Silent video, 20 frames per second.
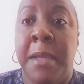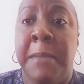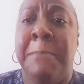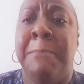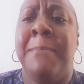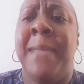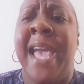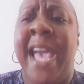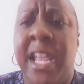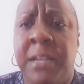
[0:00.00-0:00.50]

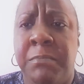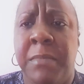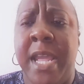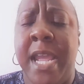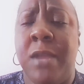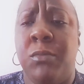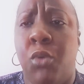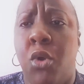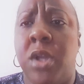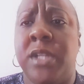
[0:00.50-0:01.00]

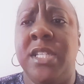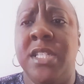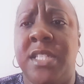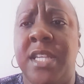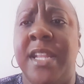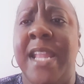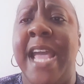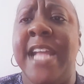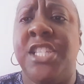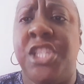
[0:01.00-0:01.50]
madman, walked
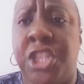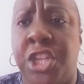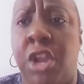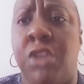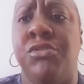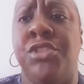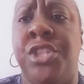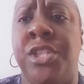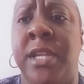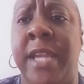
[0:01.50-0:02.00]
into that
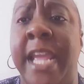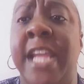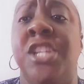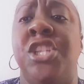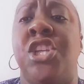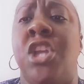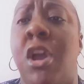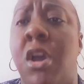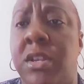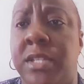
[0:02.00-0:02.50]
church in
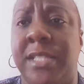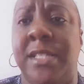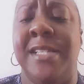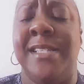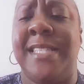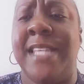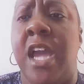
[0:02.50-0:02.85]
Charleston,